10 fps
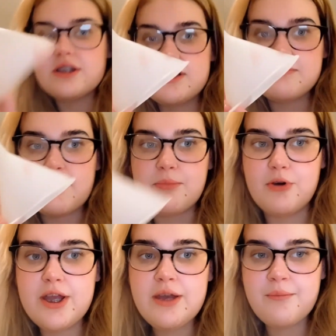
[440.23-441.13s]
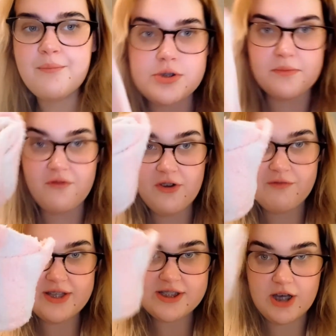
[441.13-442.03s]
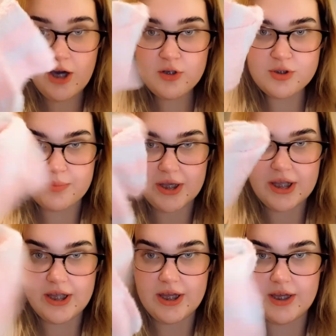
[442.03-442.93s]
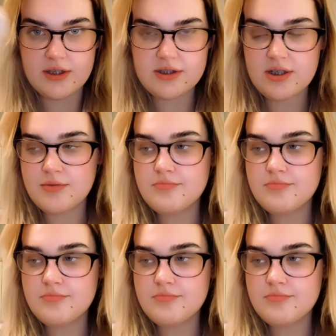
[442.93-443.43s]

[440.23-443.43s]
this bad boy. Some fluffy socks, because